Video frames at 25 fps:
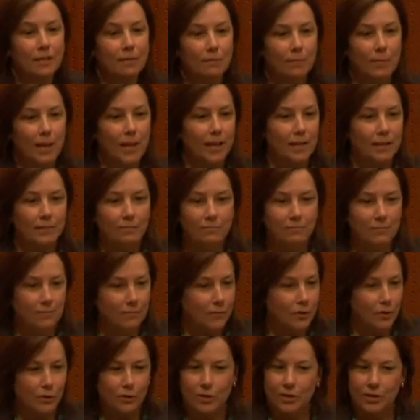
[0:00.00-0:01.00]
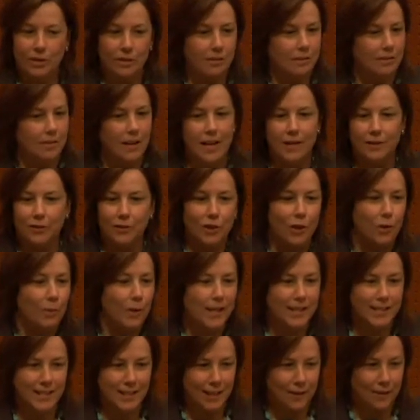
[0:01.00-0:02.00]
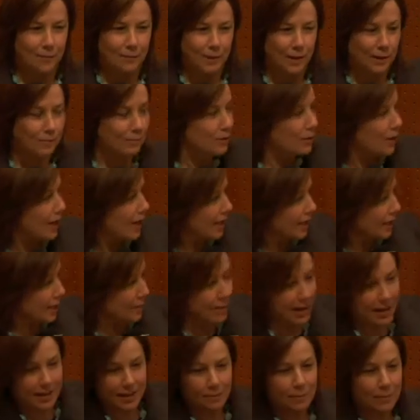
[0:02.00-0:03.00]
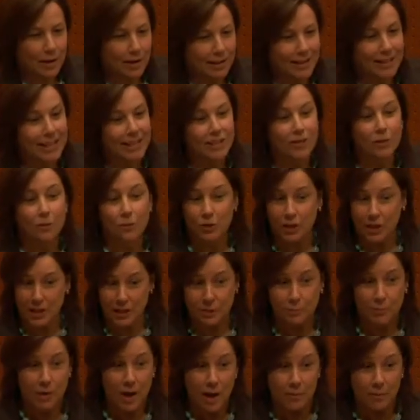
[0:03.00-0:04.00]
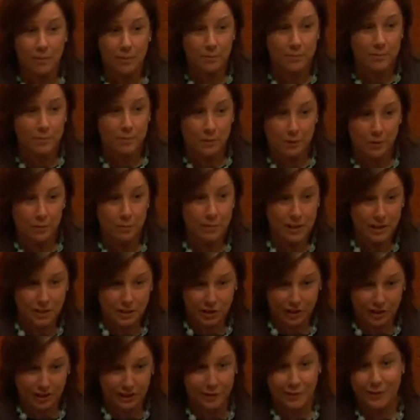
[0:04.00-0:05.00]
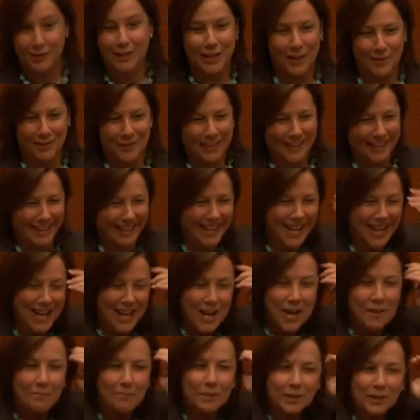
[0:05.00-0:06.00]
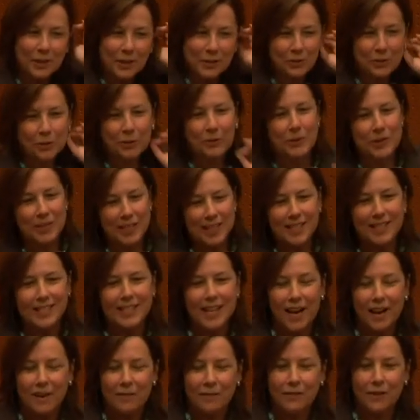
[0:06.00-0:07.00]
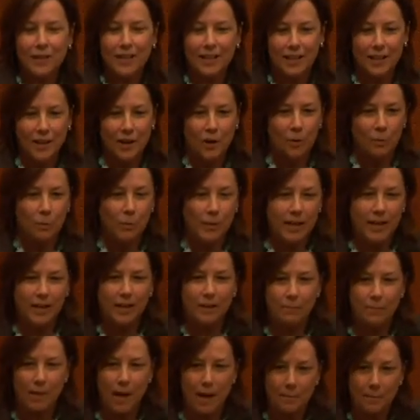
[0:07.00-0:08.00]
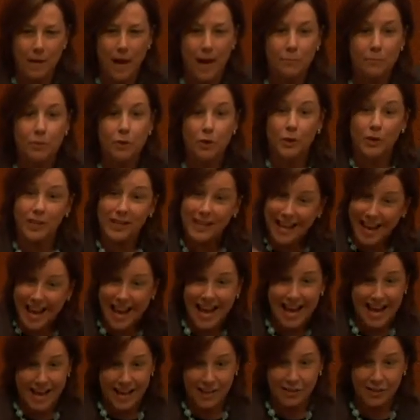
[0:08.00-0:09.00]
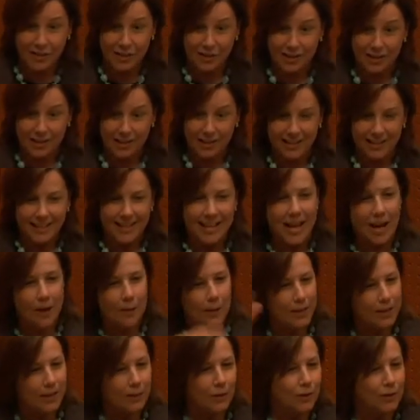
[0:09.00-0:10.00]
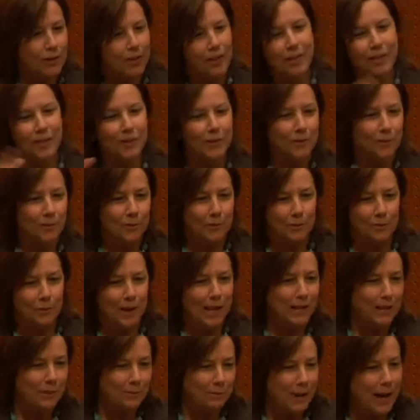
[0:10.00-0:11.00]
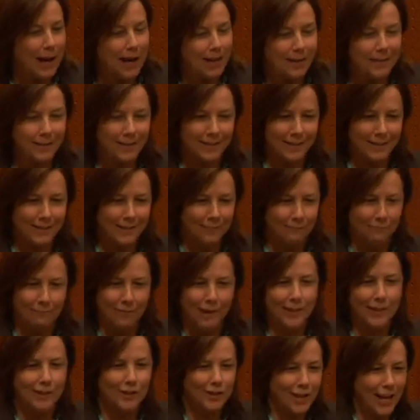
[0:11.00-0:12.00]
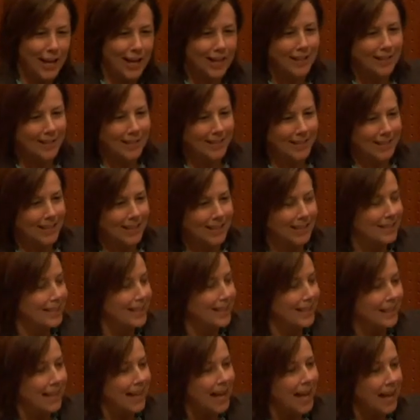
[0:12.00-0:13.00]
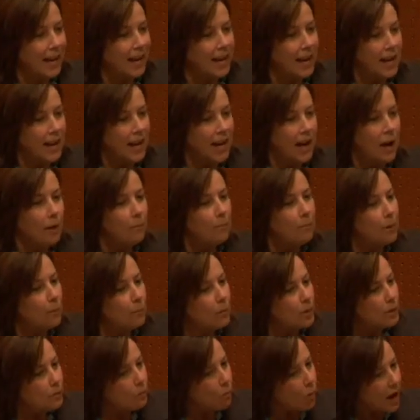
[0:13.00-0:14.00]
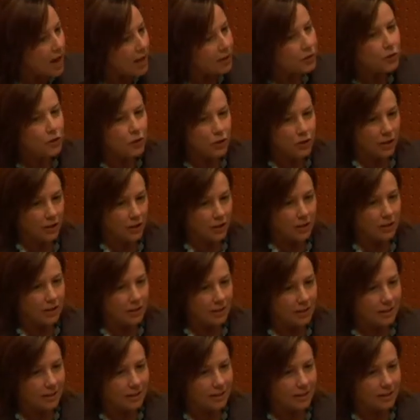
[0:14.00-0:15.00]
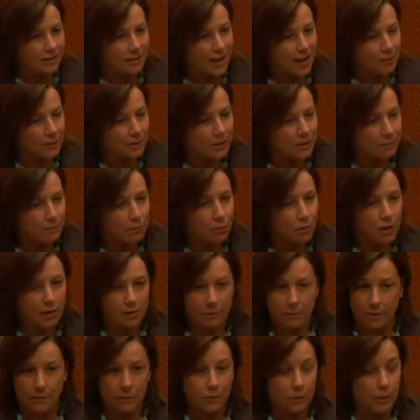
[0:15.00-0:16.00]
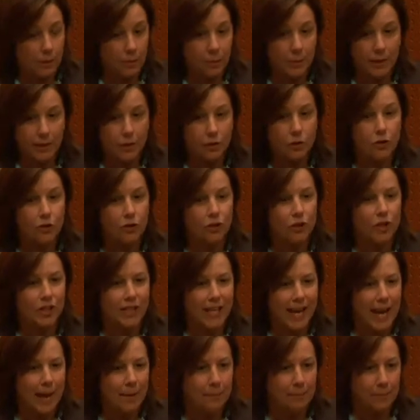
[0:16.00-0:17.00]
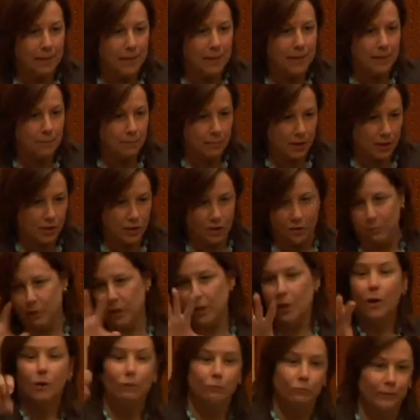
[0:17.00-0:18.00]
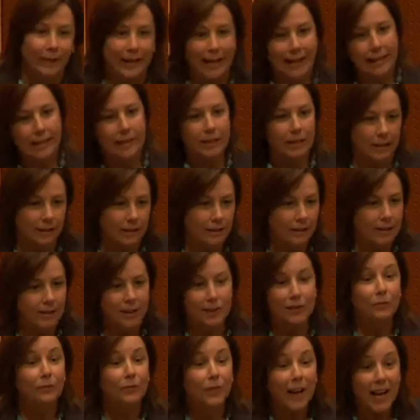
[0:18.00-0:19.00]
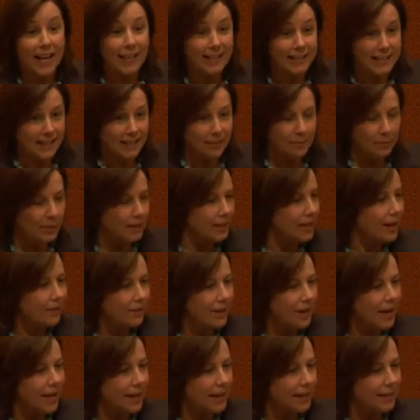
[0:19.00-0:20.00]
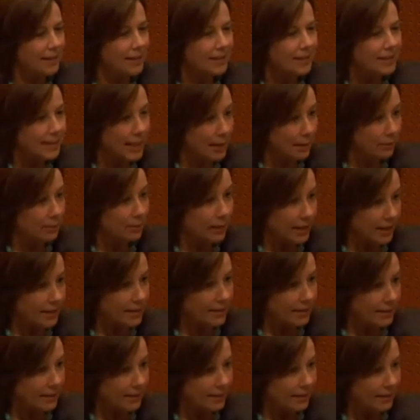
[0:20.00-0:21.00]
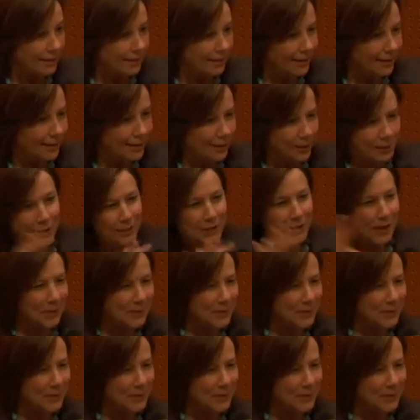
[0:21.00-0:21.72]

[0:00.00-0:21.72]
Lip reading: at my church has no idea what I'm talking about. He probably thinks, oh, she has problems with her budget or something. But the truth is, every week my mom took cash. Now I know you can do direct deposit and write checks and things like that. But we watched her. That was important. Before we went to church, get me the budget. We all ran to find it. We never had it in the same place. You know, it was